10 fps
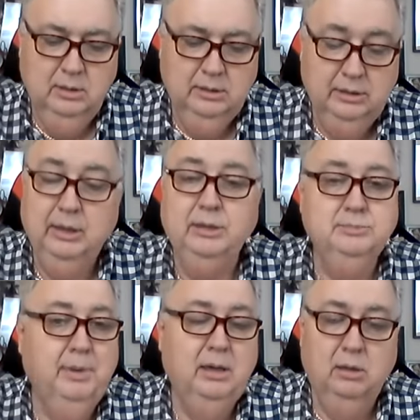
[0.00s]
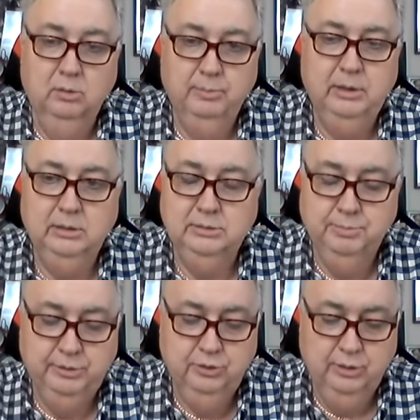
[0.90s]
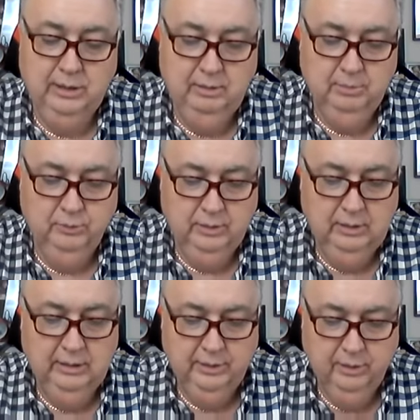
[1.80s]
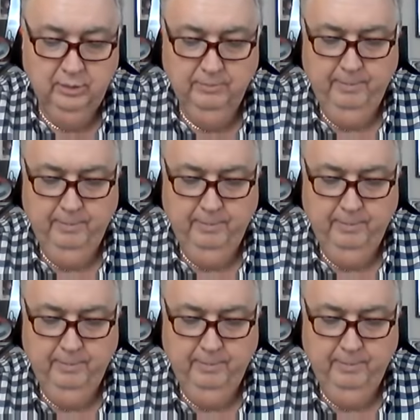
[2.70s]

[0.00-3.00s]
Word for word: Yes, by all means, put your name on the letter.